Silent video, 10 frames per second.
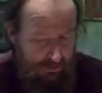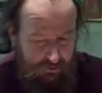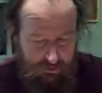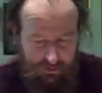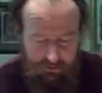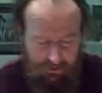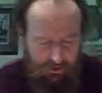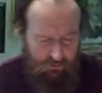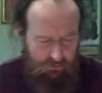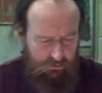done like that.
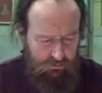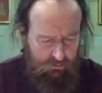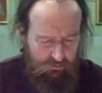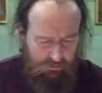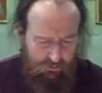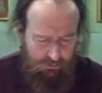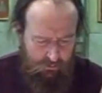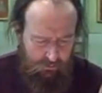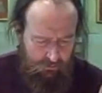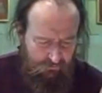
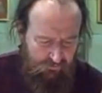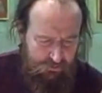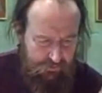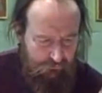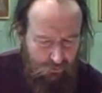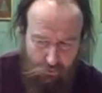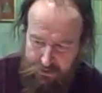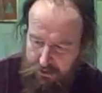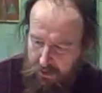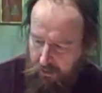First of all, we
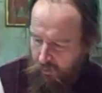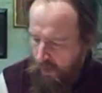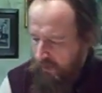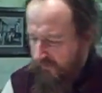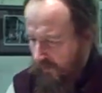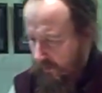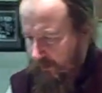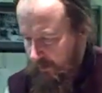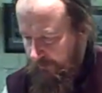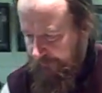take a bone folder,